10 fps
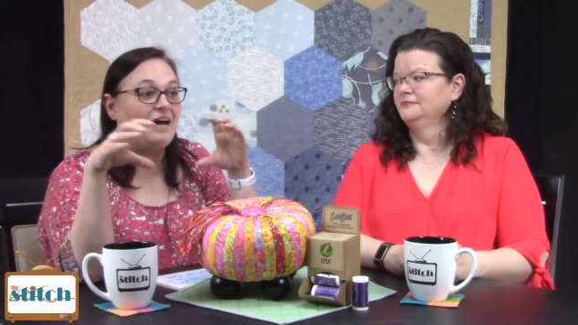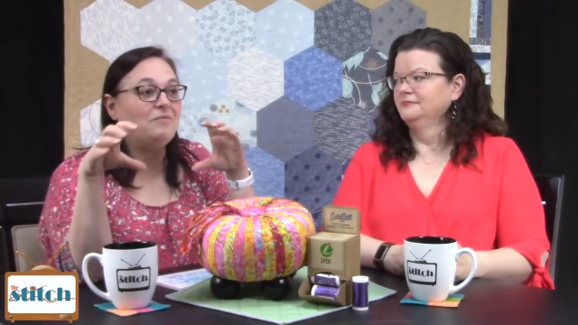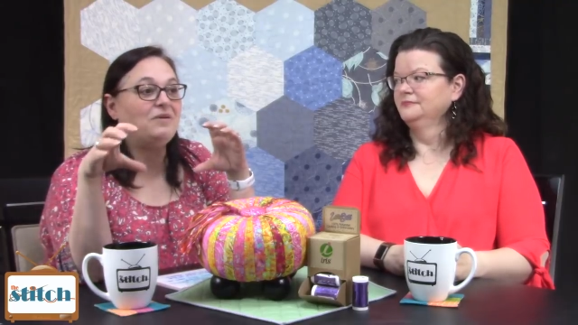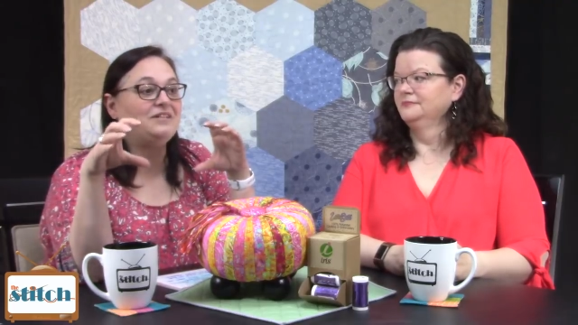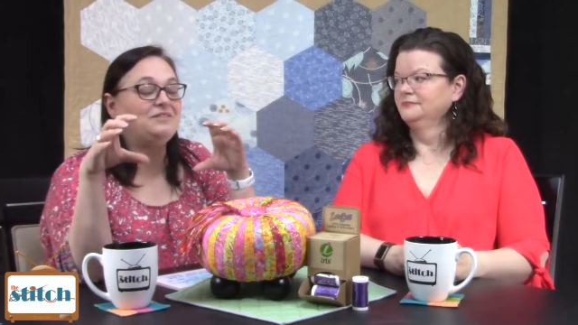Speaker 1: I
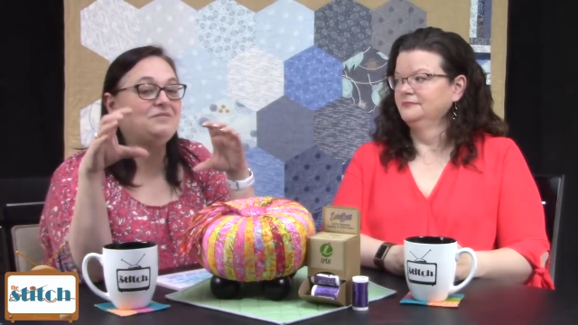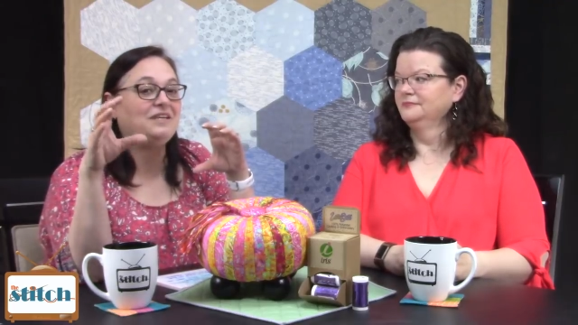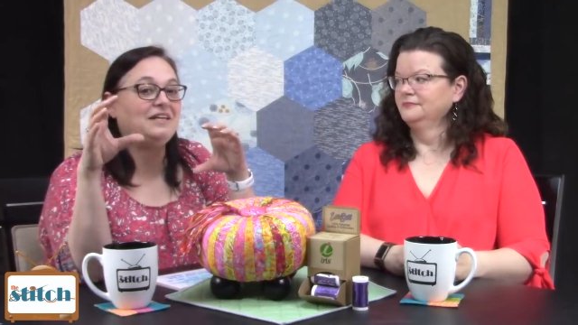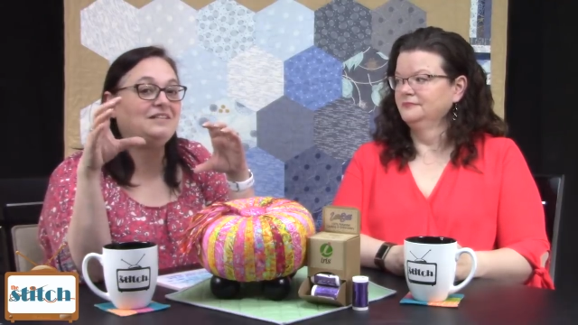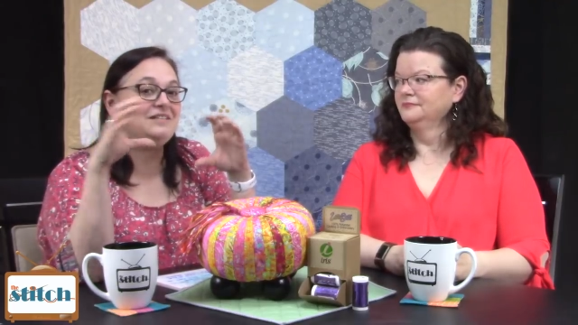want to
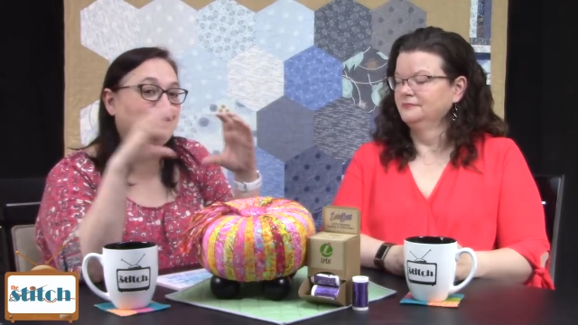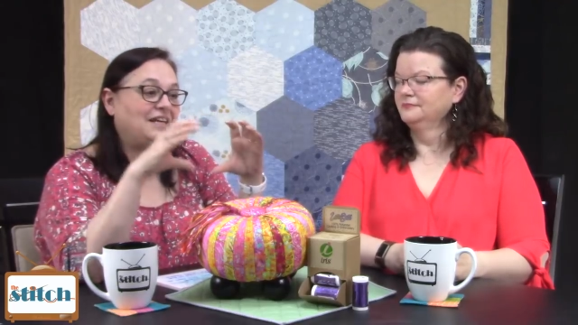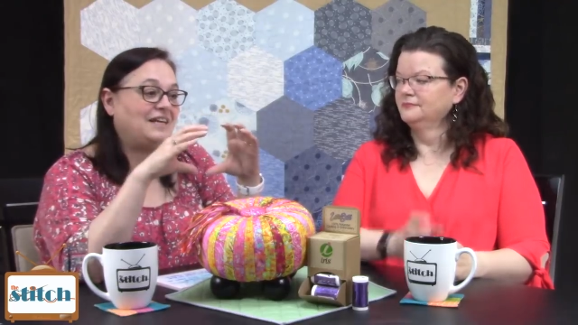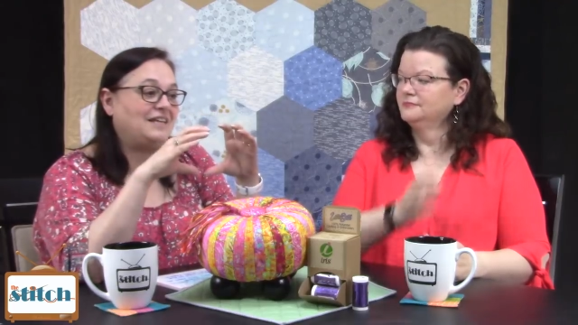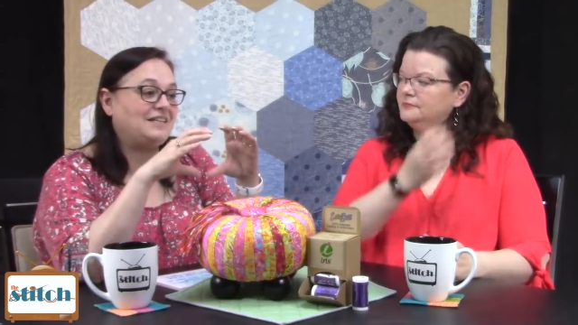then
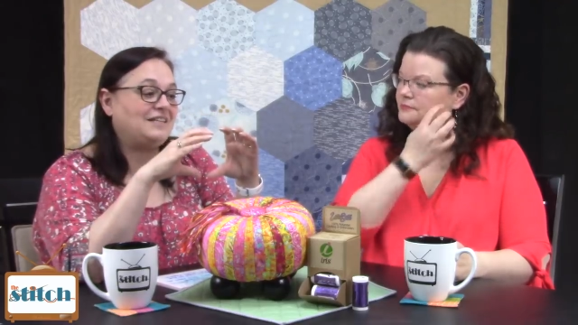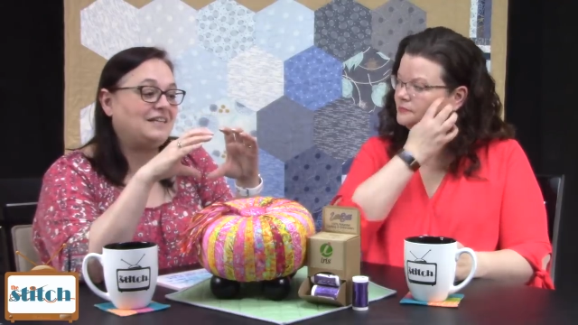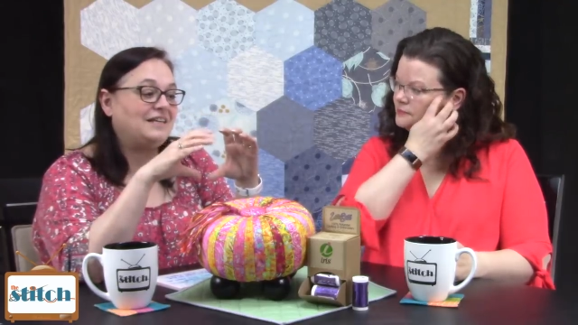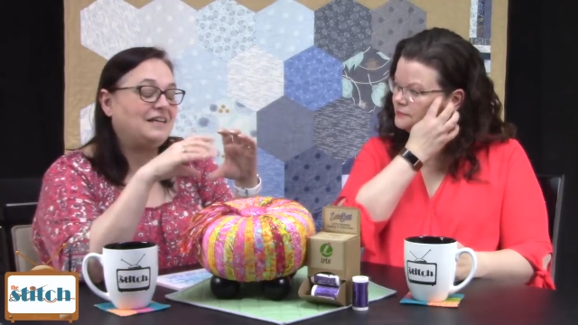send,